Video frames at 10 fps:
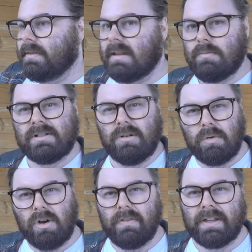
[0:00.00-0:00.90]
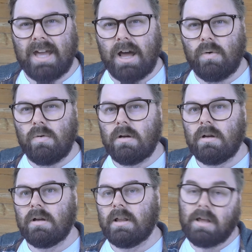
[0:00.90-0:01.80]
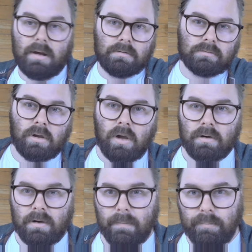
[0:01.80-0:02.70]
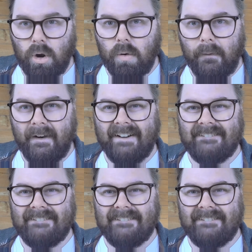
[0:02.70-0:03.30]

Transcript: Then we'll see what we got in the kettle, and then boil.